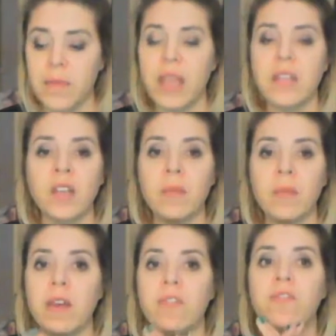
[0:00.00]
It's going to
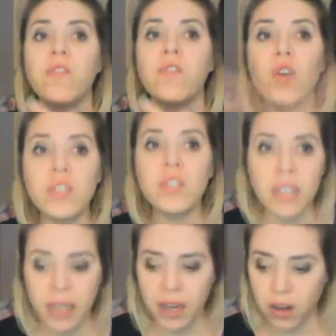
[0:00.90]
be a full
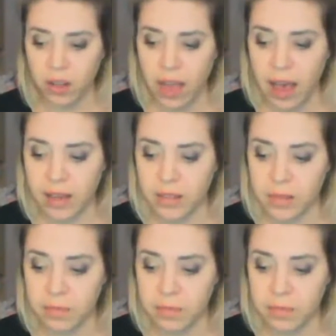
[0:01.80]
skincare class.